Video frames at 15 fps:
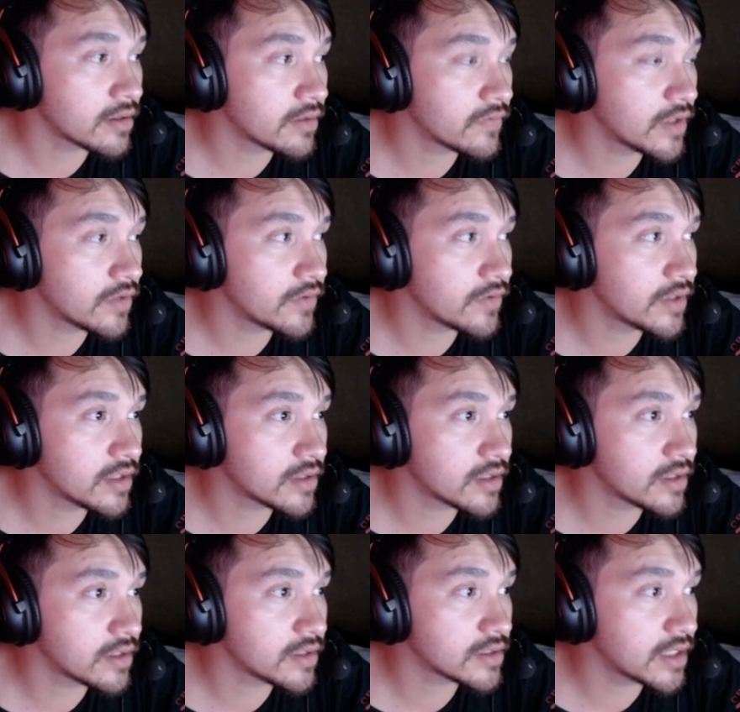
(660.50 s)
if you have
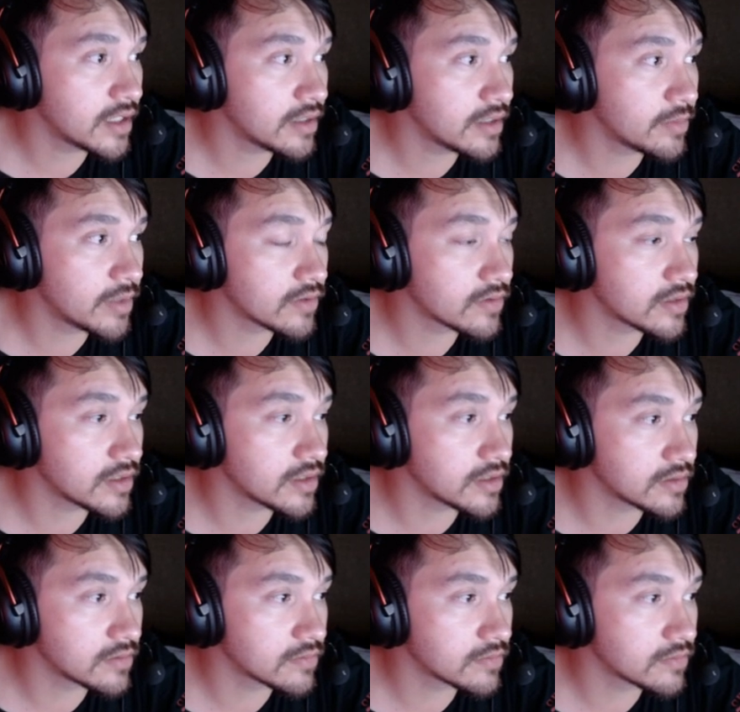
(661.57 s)
anything to say about
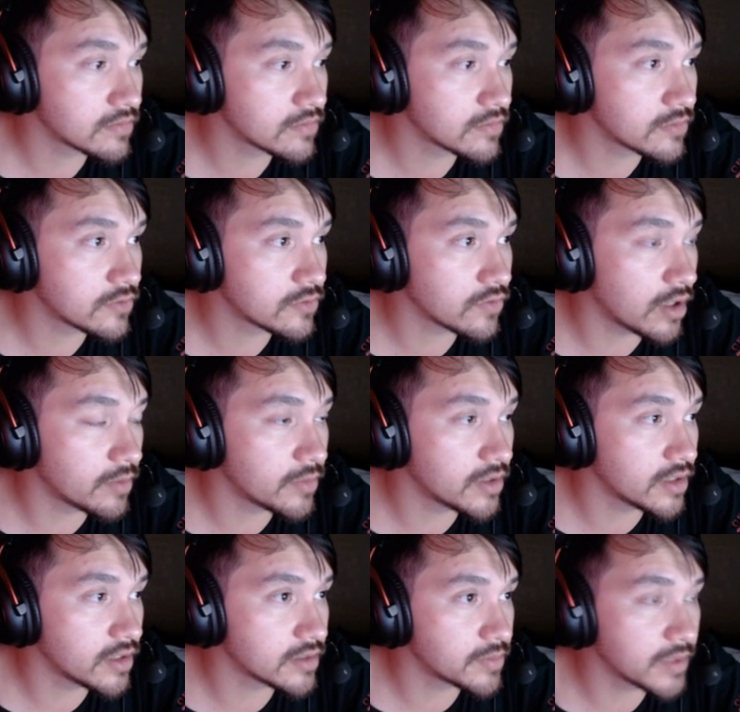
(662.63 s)
this
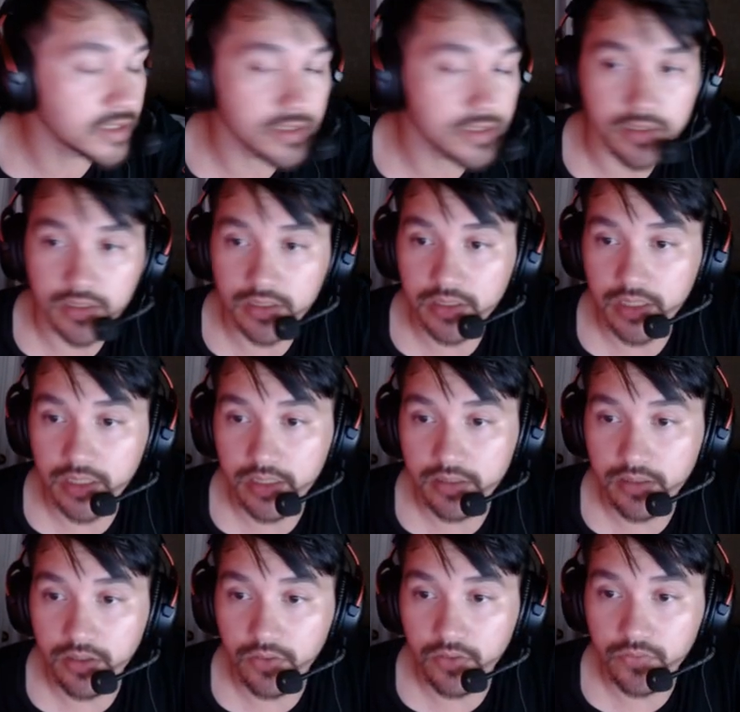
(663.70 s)
drama that's basically dead,
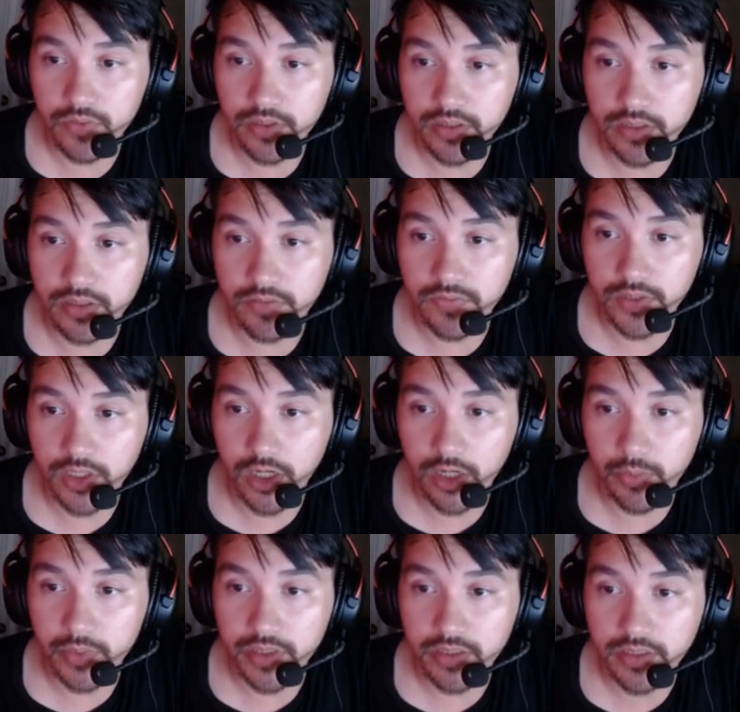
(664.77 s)
don't forget to leave a
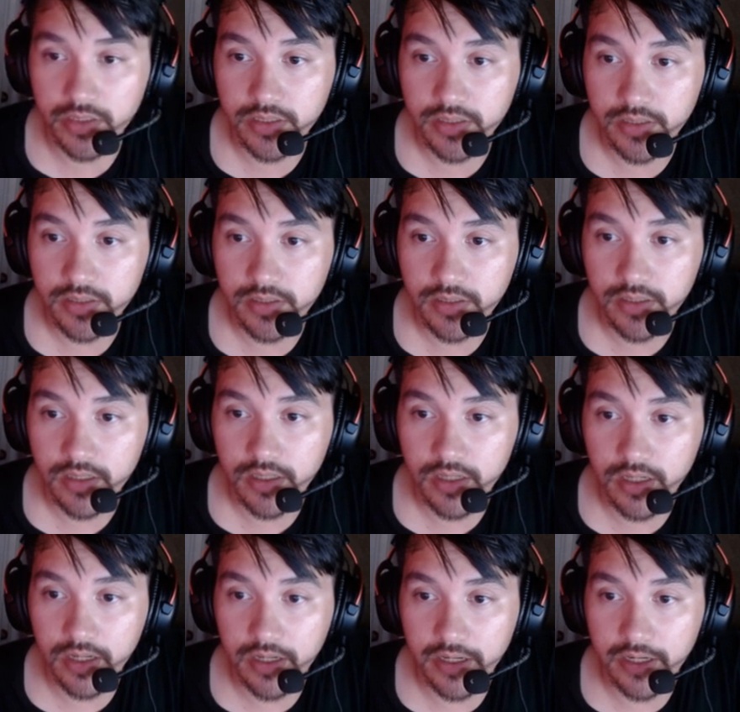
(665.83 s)
comment.
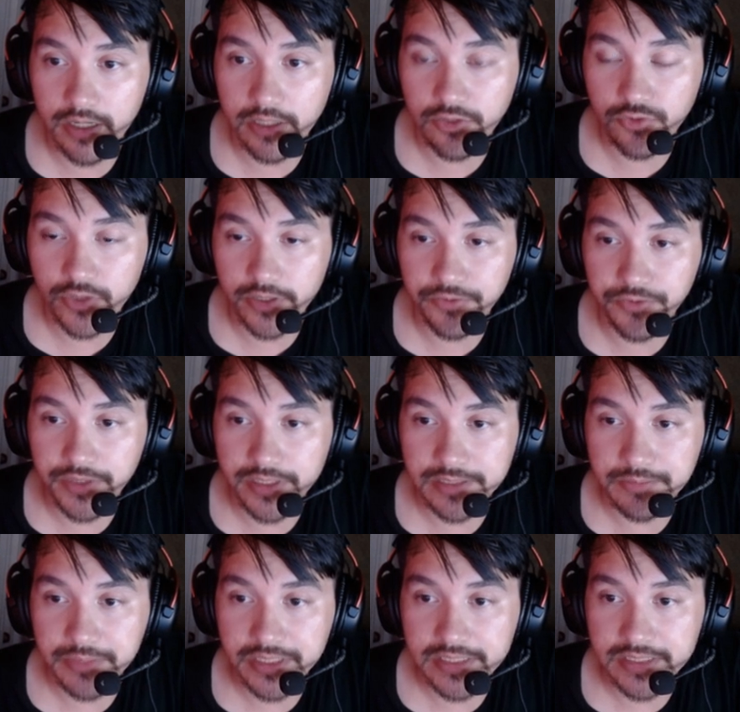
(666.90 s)
I try to read
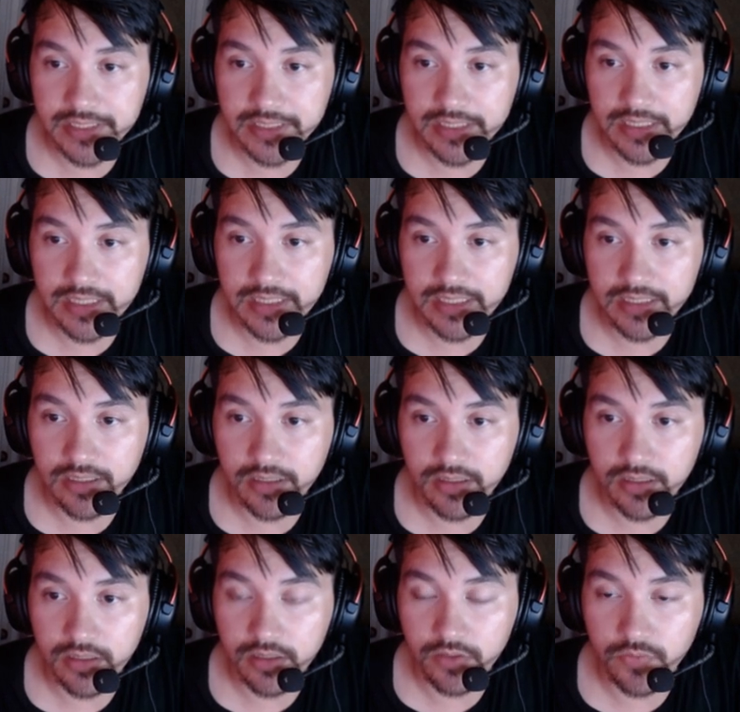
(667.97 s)
as many as I can.
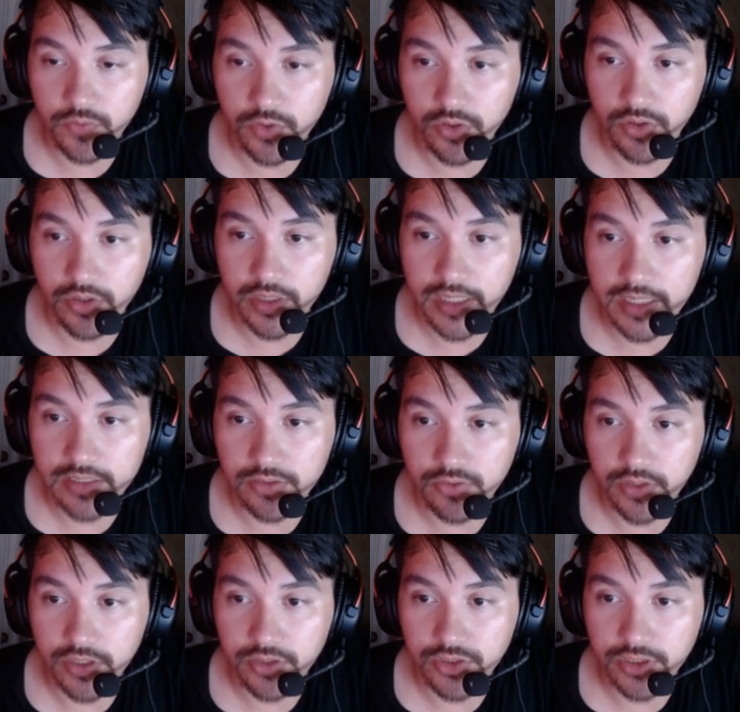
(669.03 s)
If you're an
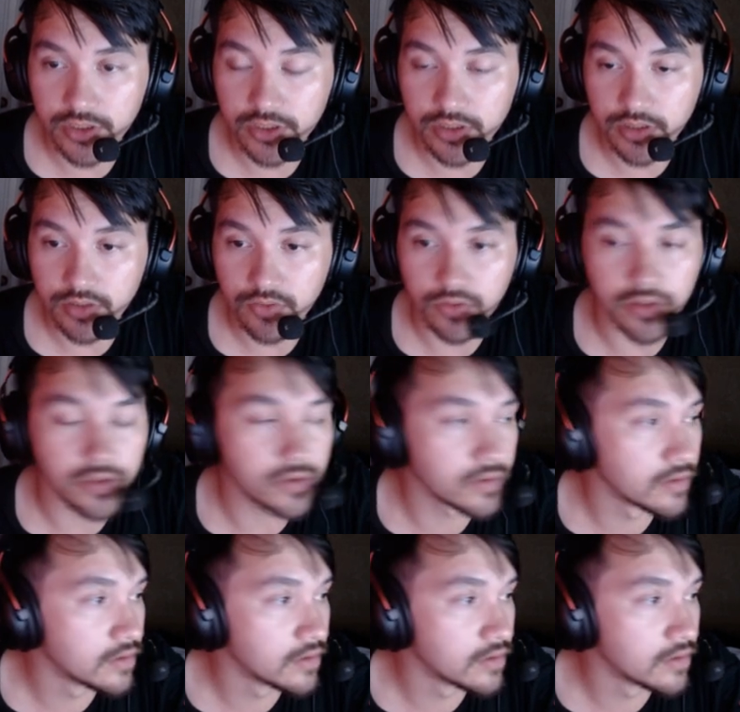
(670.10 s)
asshole, I usually just ignore you.